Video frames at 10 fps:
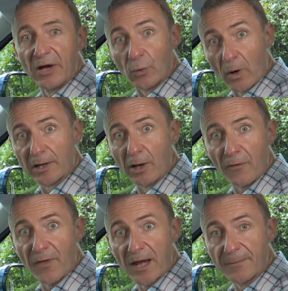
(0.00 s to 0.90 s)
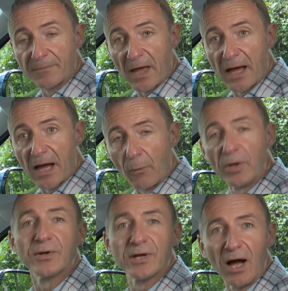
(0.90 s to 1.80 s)
quite a lot then. Uh,
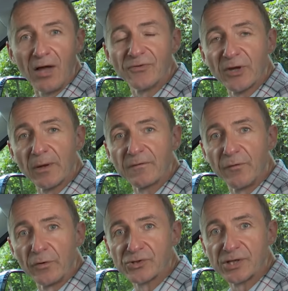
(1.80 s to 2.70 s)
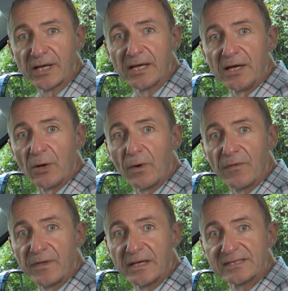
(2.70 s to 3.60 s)
what you can't do, unfortunately,
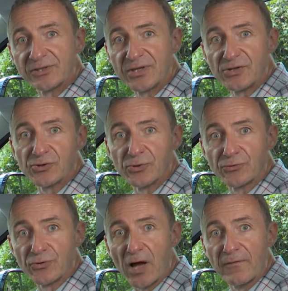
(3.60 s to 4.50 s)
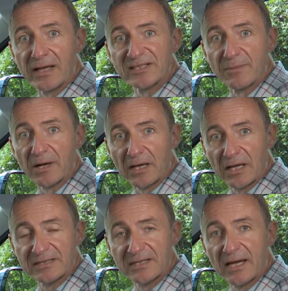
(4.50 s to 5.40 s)
with this digital driver instrument
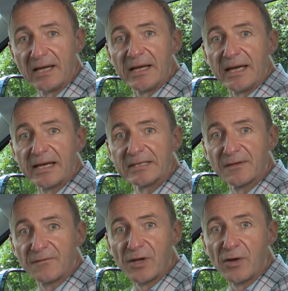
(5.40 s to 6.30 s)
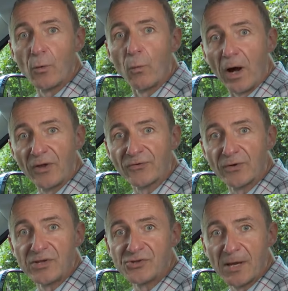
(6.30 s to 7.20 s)
cluster is view
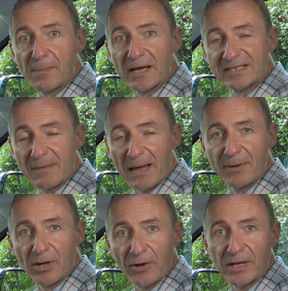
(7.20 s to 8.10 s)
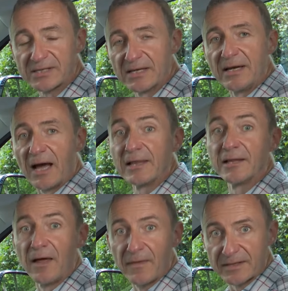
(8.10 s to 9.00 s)
widescreen GPS mapping on it,
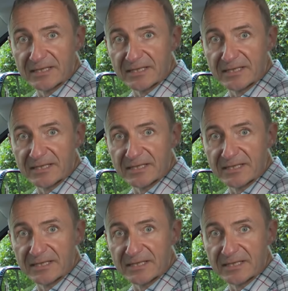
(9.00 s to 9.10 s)
unlike the